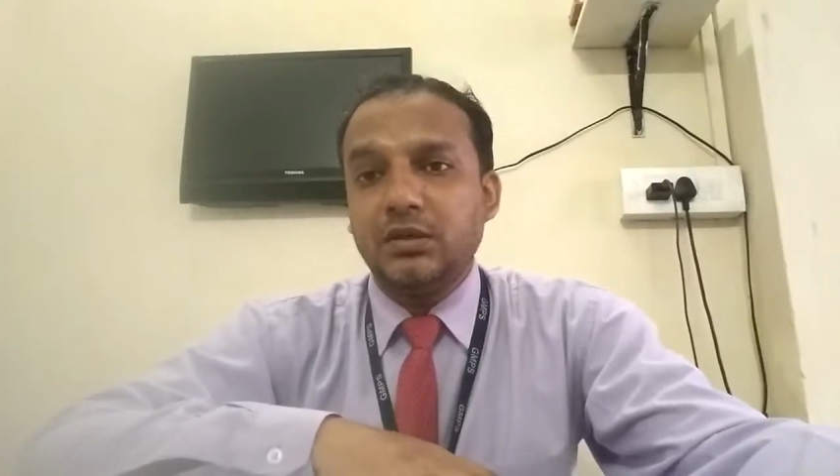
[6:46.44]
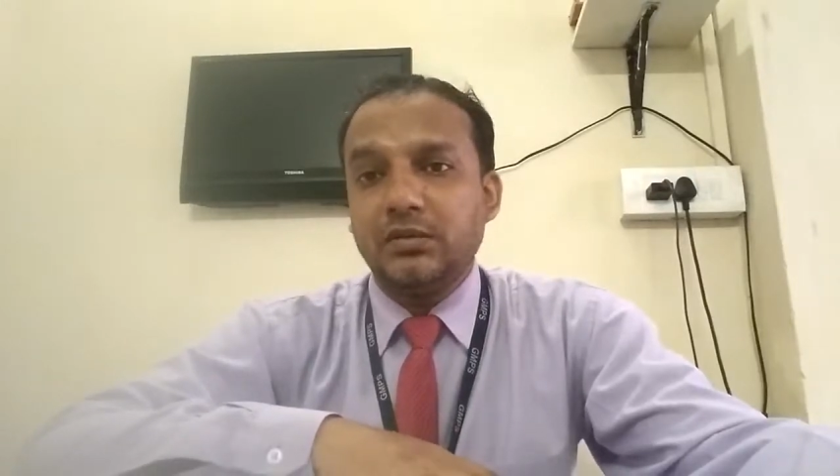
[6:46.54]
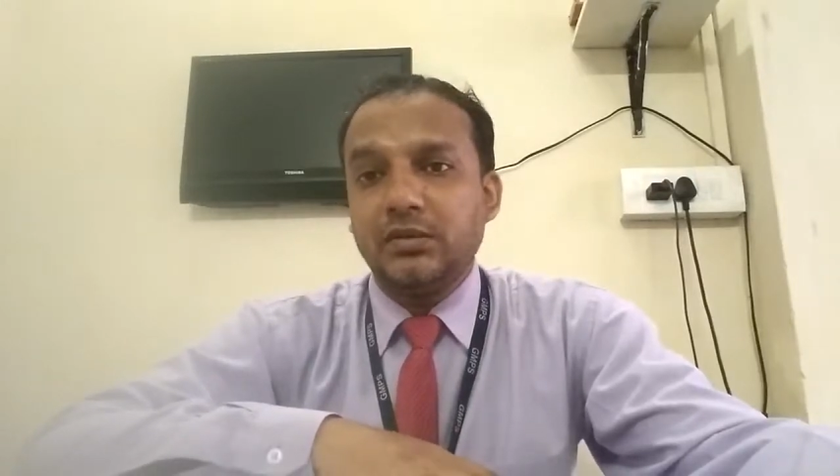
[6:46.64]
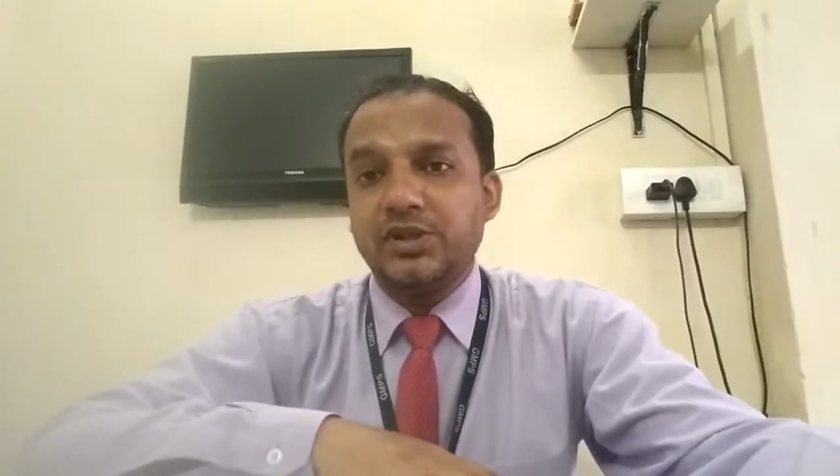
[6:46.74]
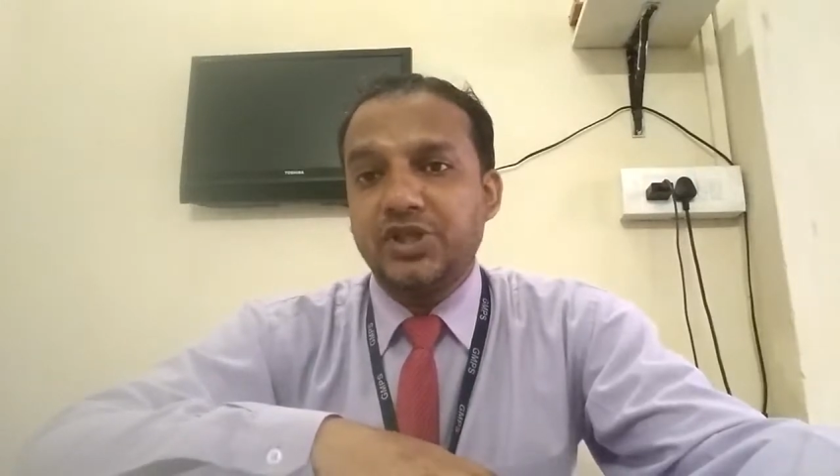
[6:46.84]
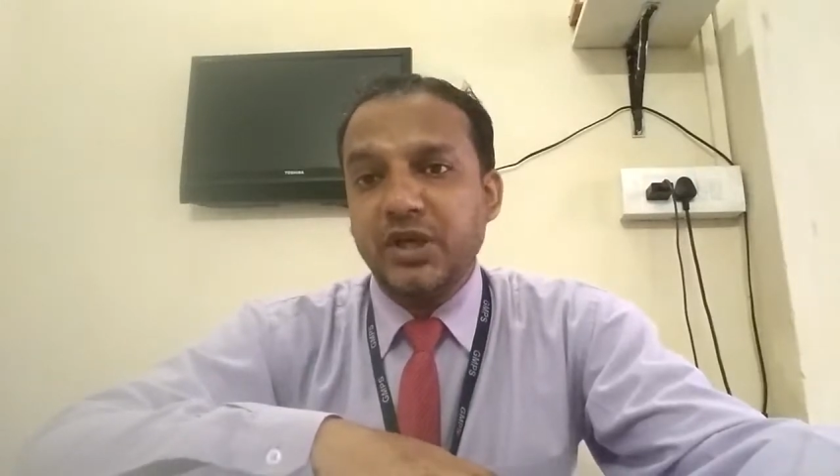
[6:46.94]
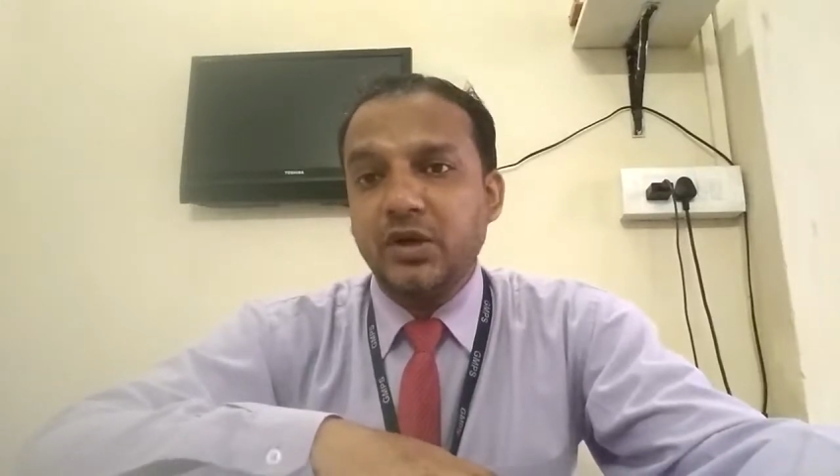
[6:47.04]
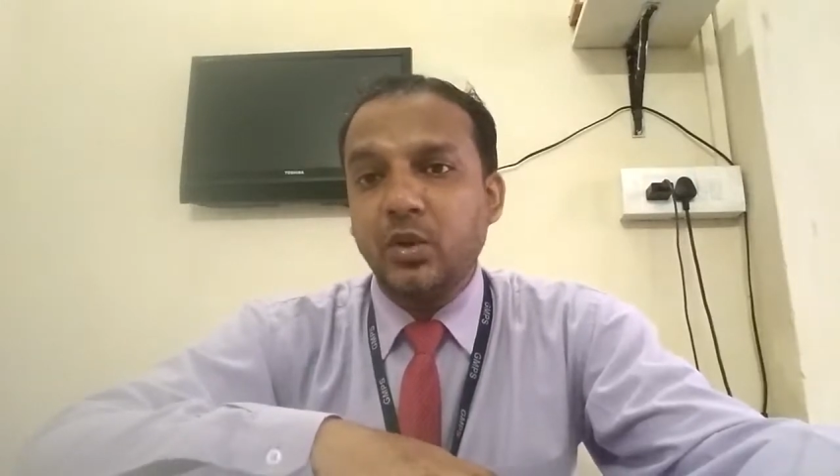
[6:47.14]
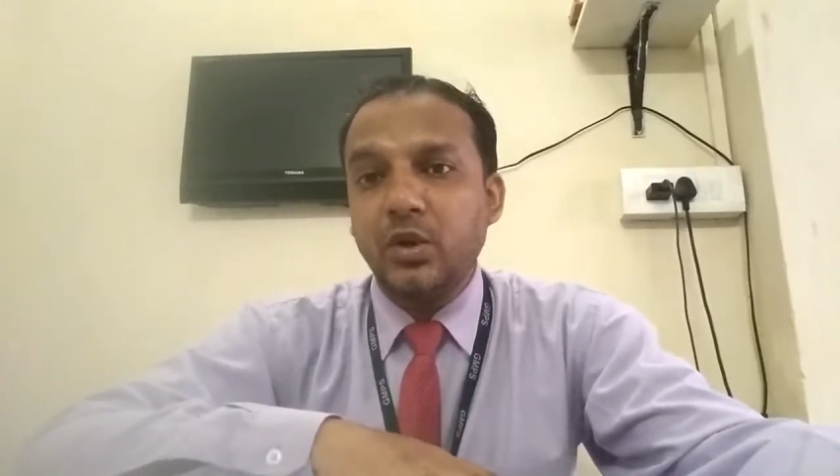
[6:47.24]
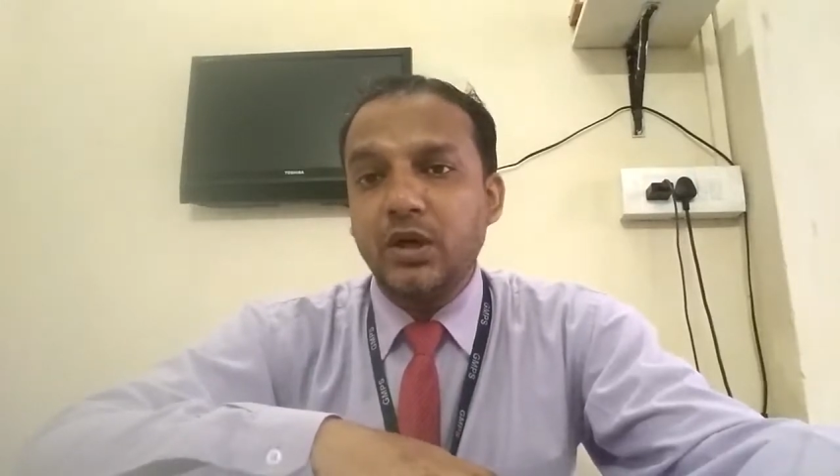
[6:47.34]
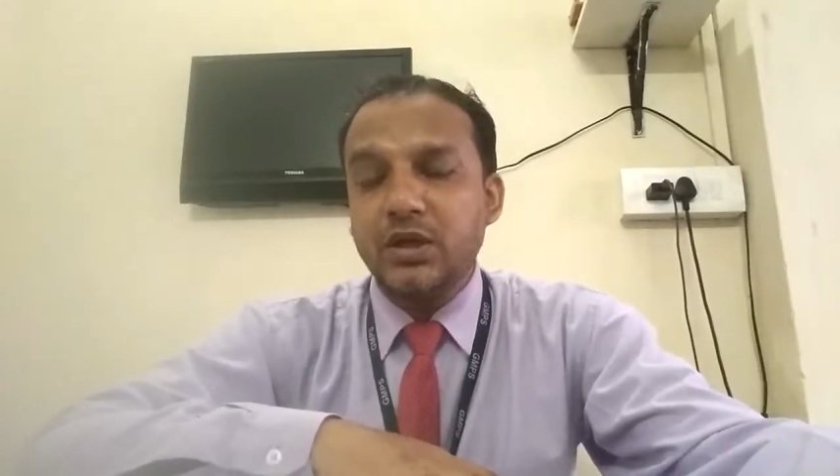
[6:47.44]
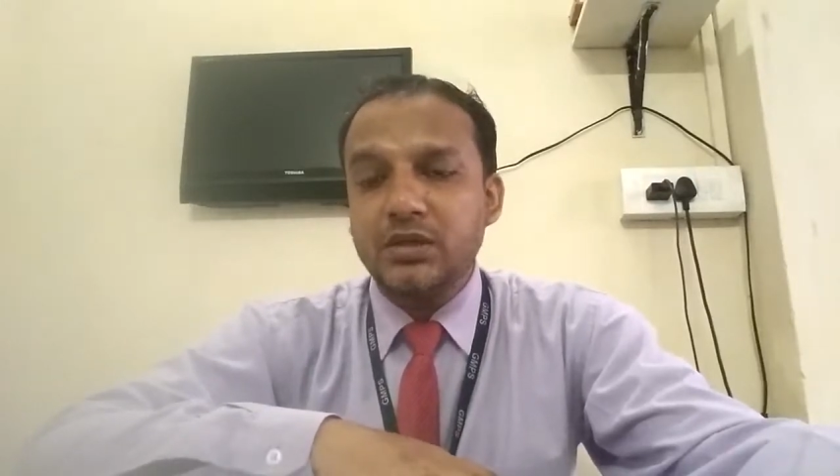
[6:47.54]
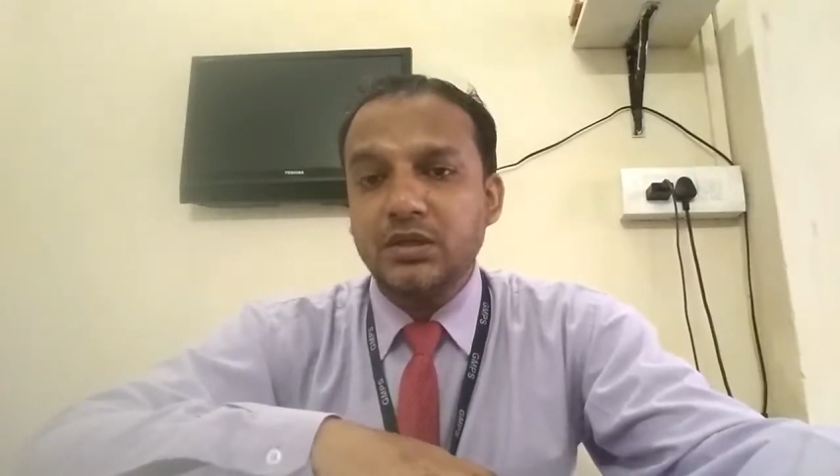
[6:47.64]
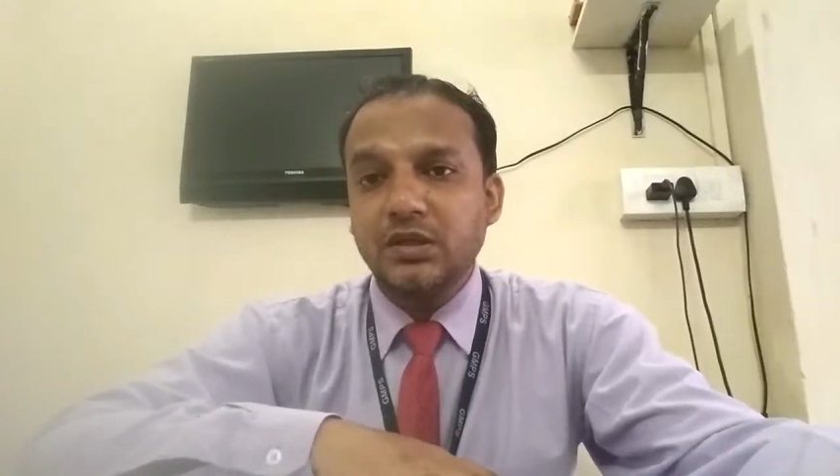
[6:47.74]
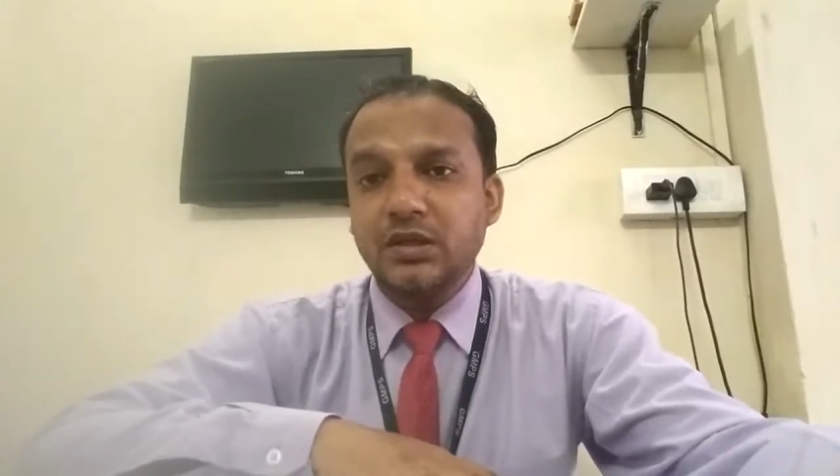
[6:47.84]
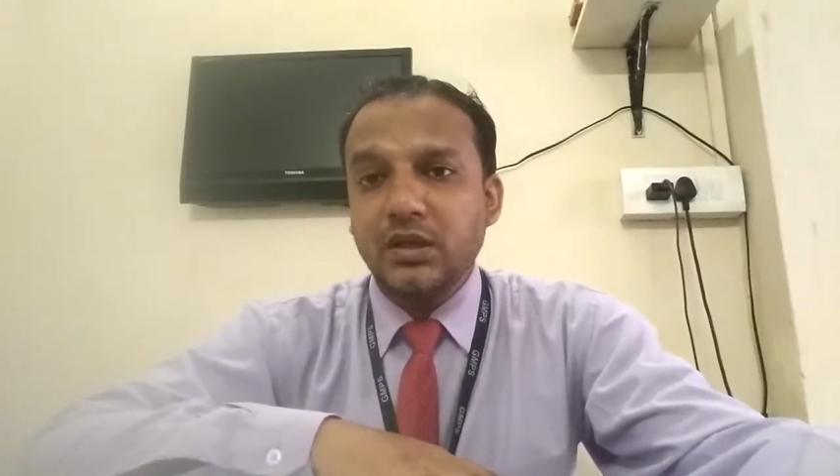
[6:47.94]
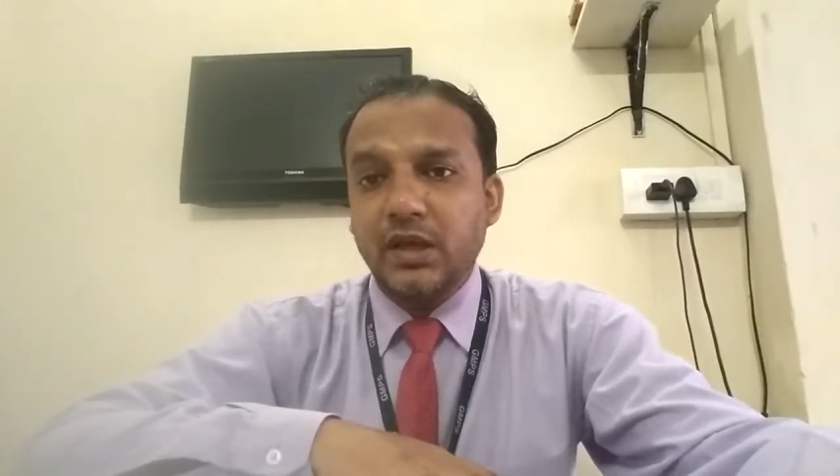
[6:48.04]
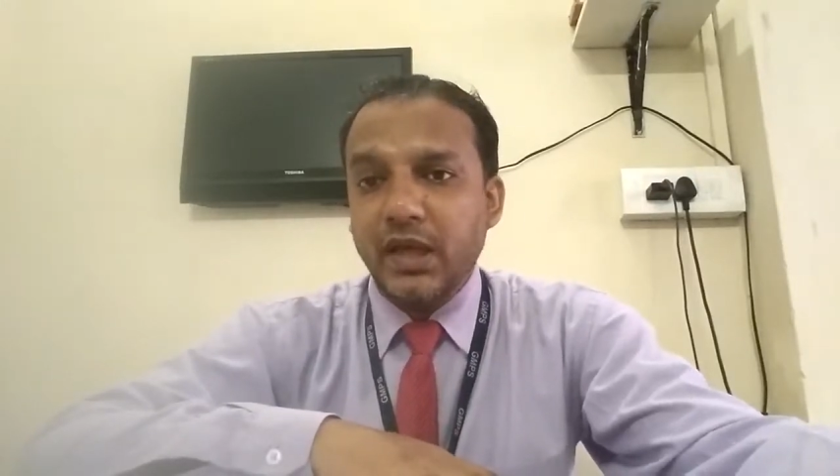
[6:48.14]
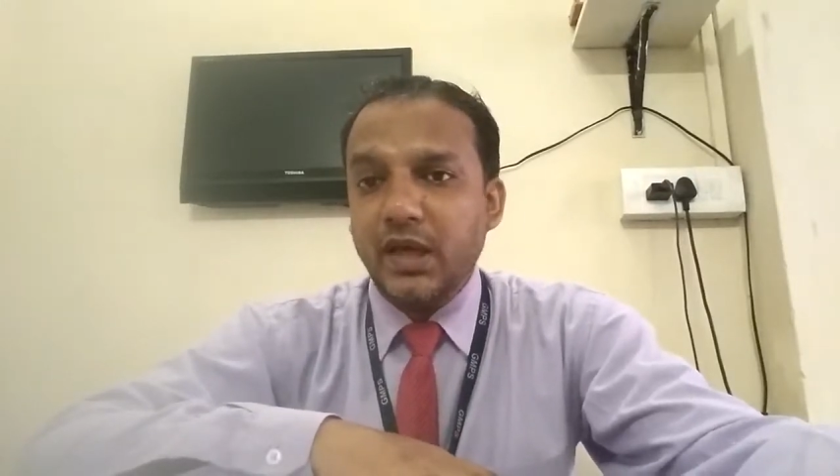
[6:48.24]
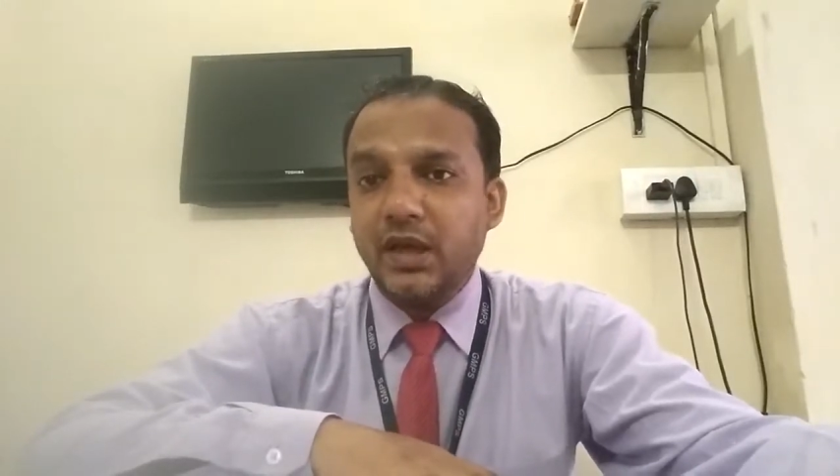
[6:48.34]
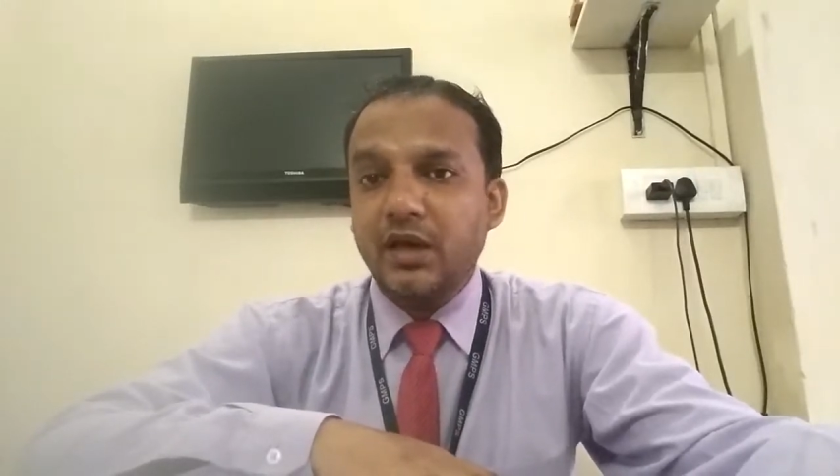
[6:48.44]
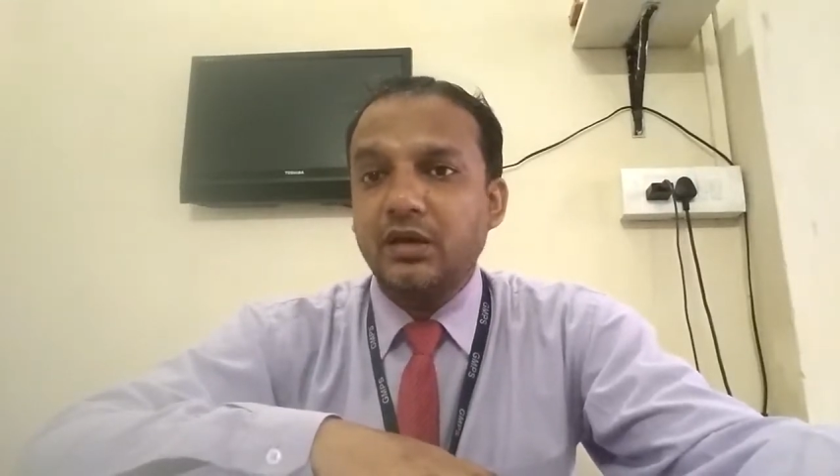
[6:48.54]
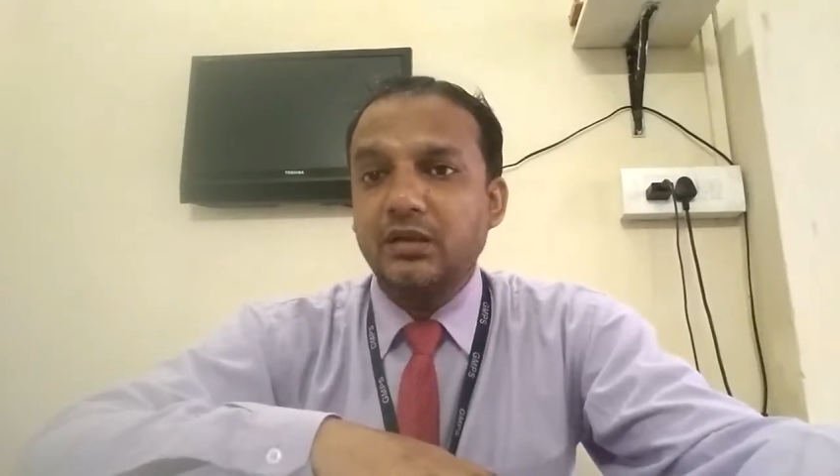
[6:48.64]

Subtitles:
shareholders, here